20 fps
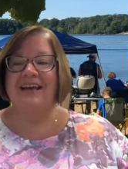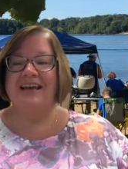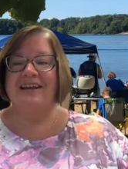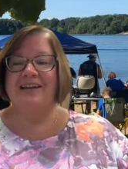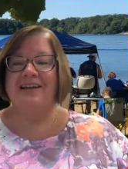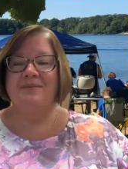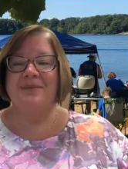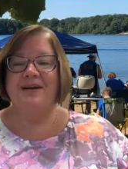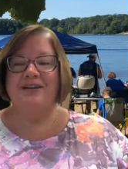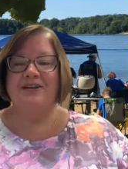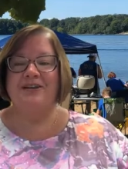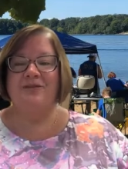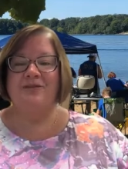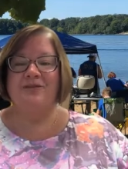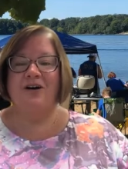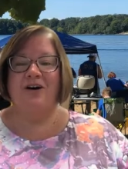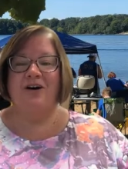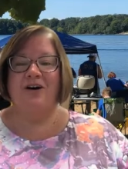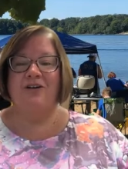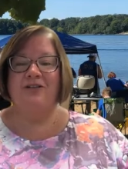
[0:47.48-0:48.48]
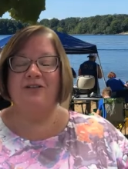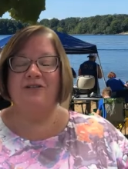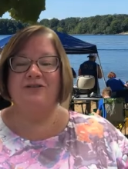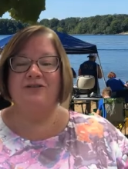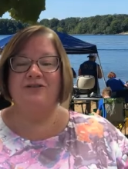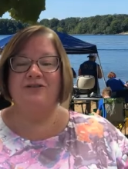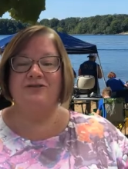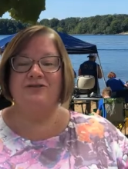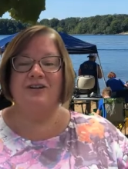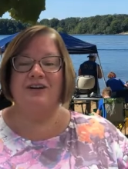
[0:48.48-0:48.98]
And a menu of all the
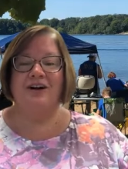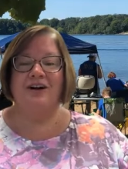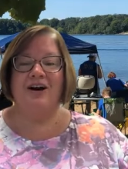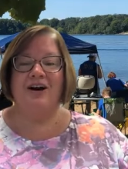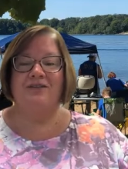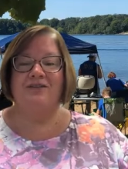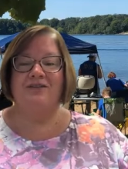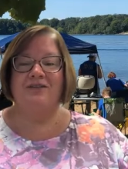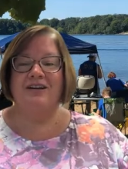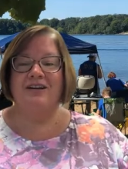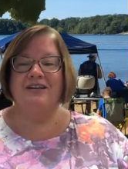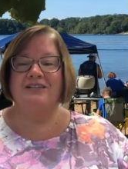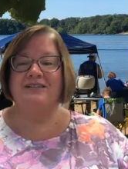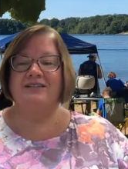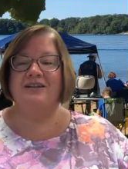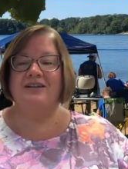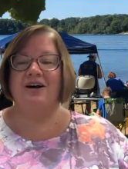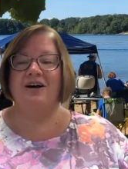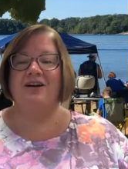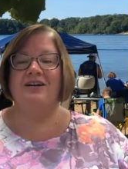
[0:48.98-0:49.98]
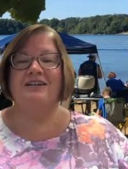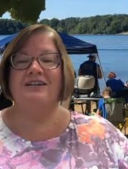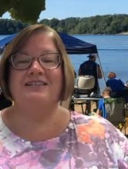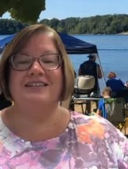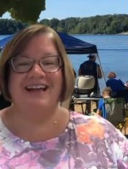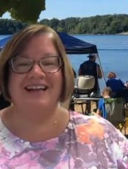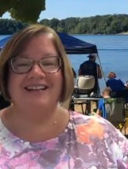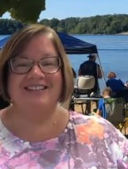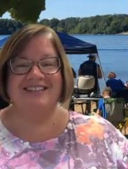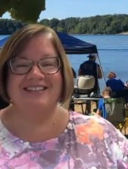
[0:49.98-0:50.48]
food truck offerings are
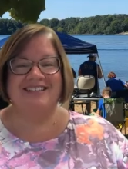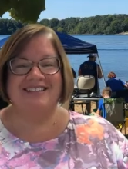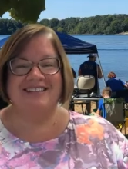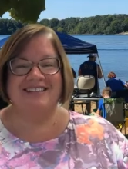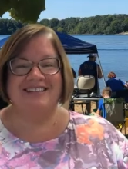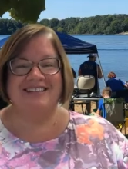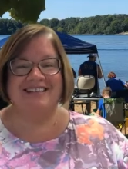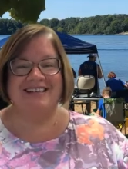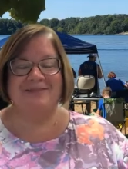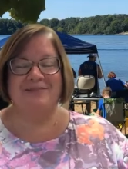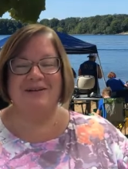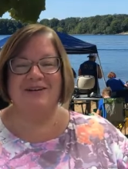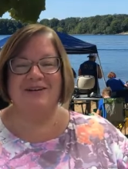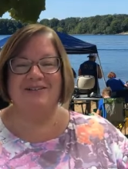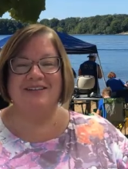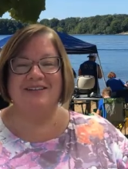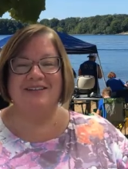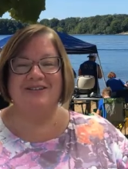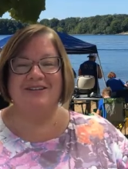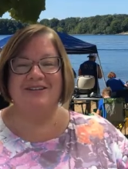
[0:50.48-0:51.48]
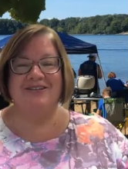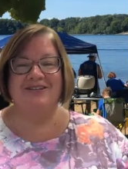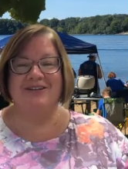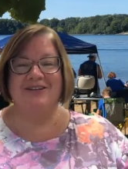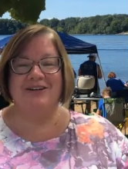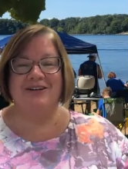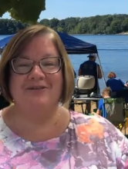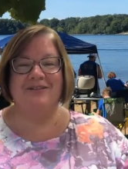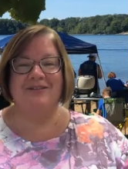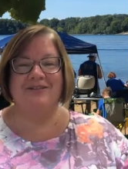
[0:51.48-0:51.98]
attached to this email that you can
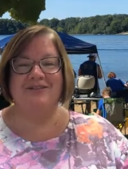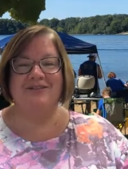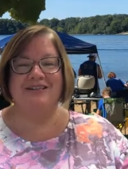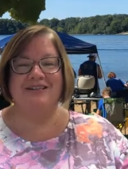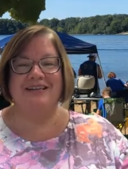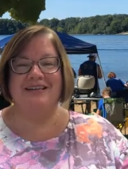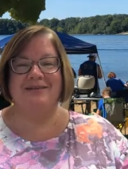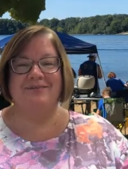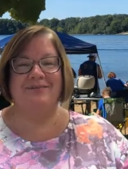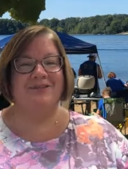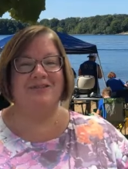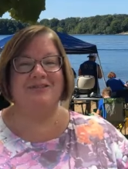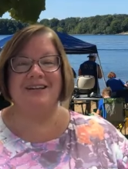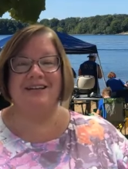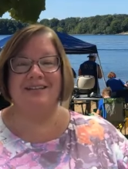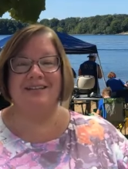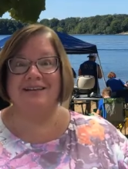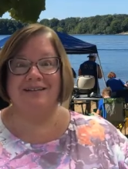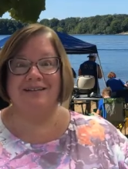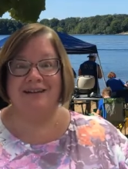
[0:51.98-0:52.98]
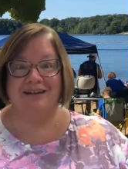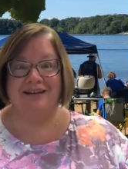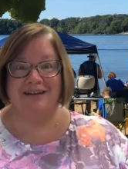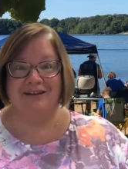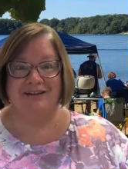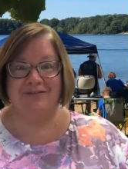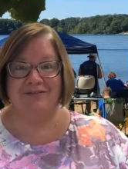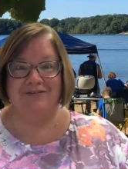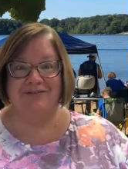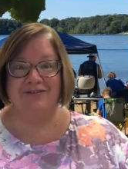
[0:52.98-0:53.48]
share with your team. There's nothing like
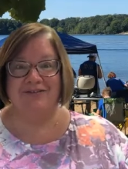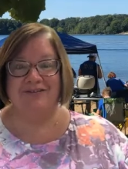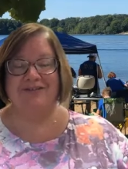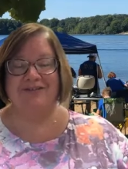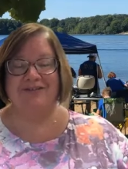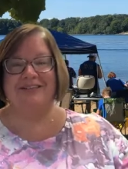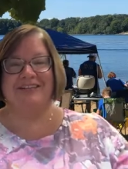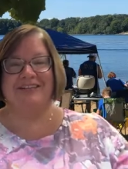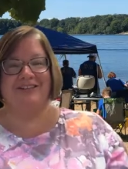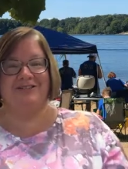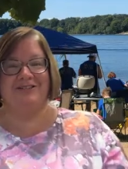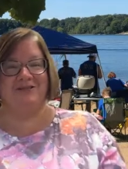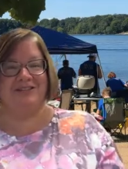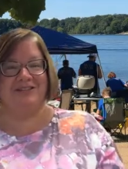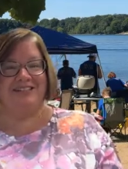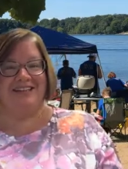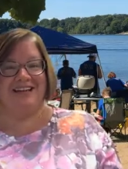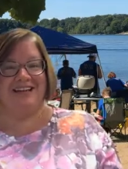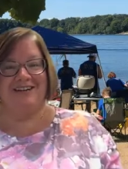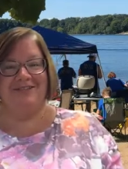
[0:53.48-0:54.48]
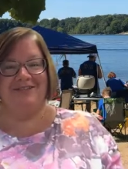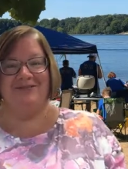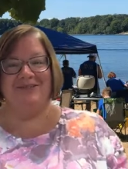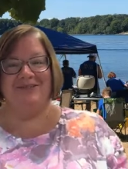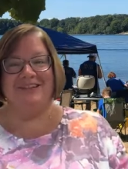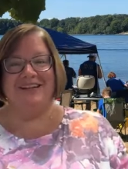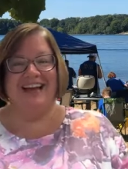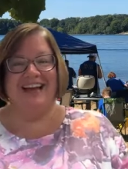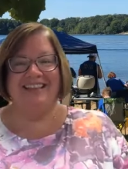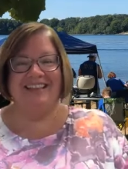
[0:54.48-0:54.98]
good food to get you excited for
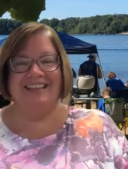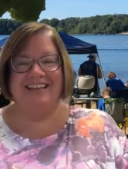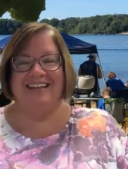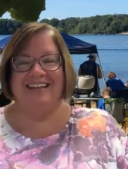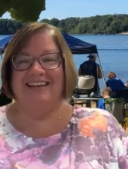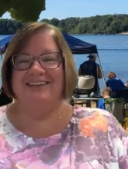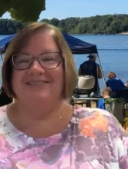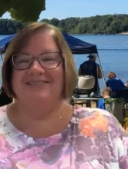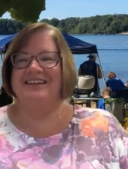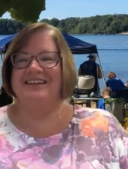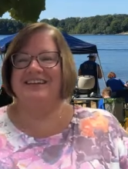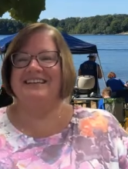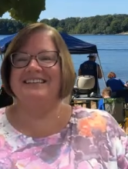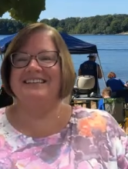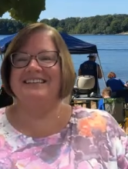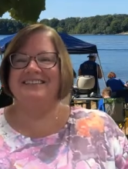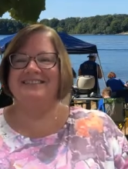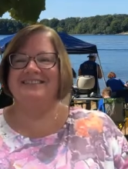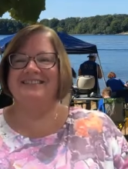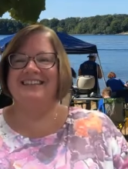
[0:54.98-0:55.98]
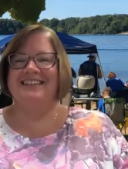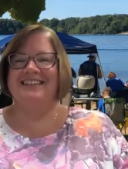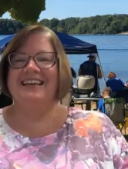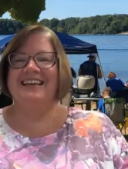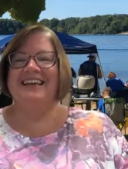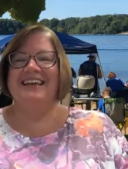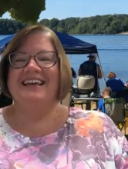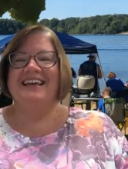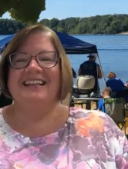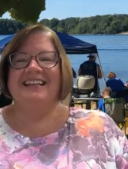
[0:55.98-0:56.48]
an athletic event.
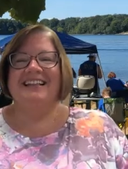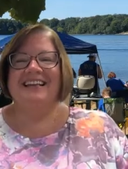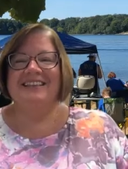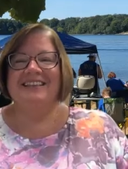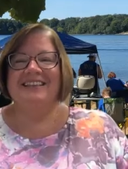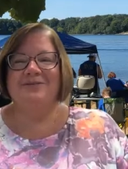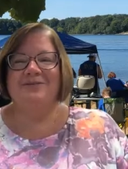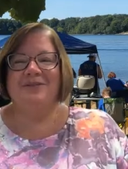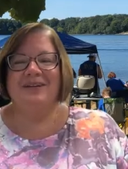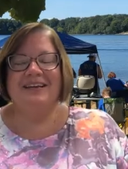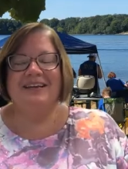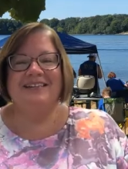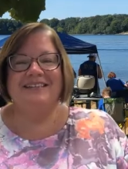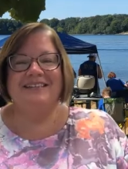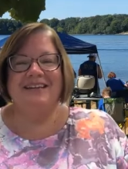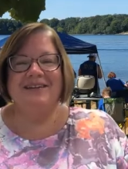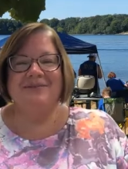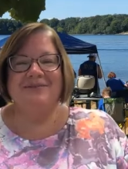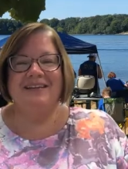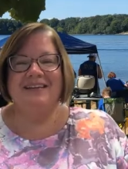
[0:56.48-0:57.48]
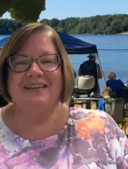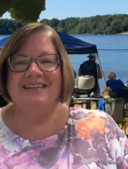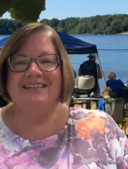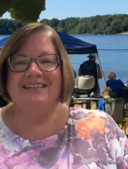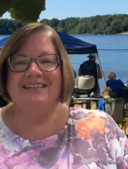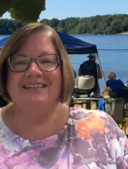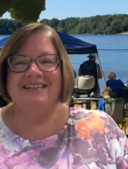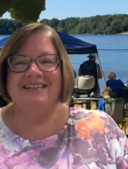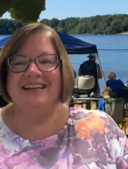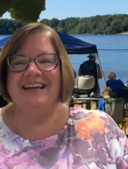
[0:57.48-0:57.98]
Let the race day begin
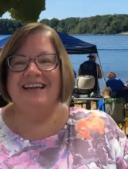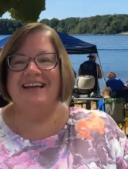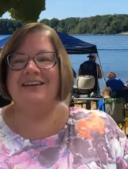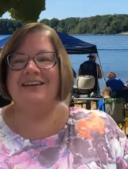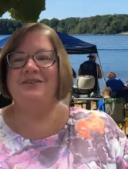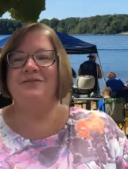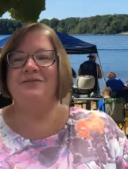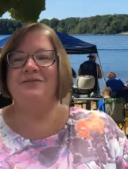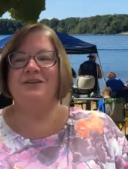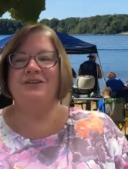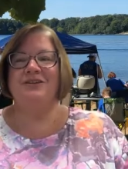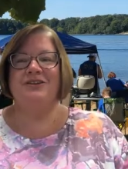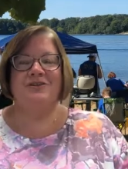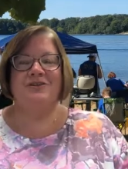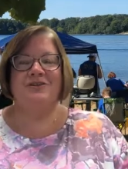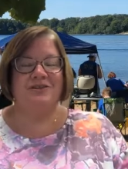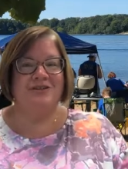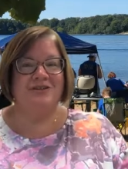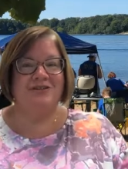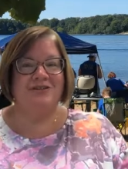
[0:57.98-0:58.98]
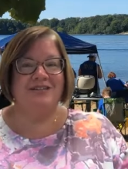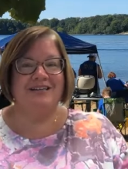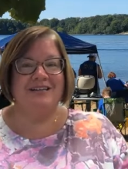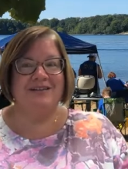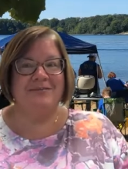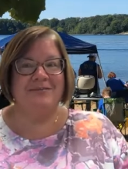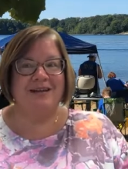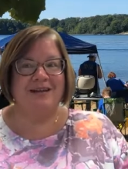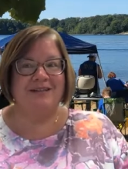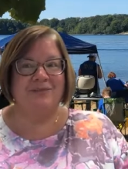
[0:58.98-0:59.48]
today when you and your
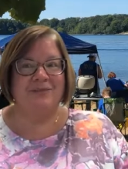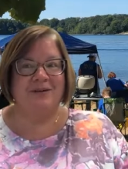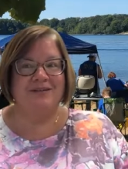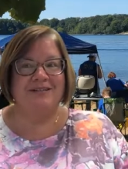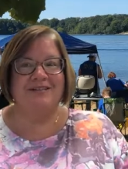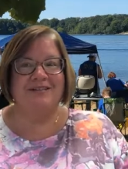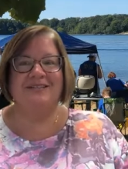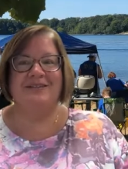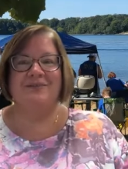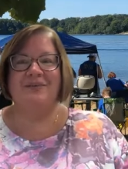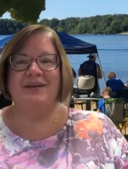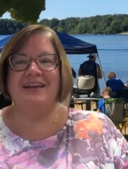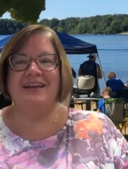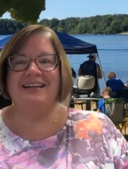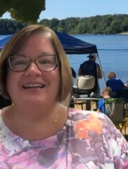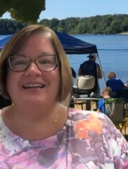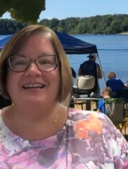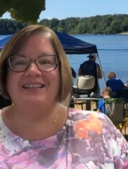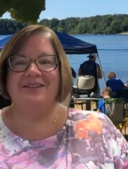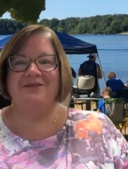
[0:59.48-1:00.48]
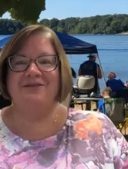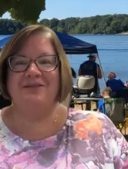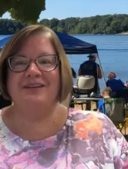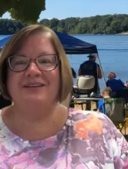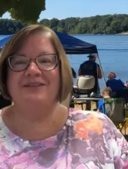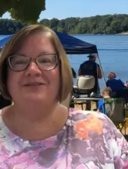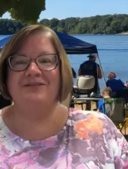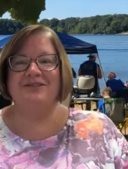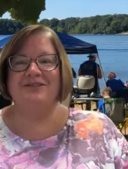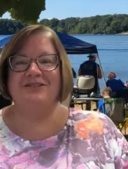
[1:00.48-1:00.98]
teammates participate in the
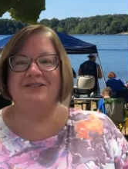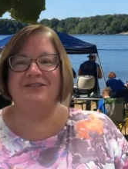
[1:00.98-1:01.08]
Race for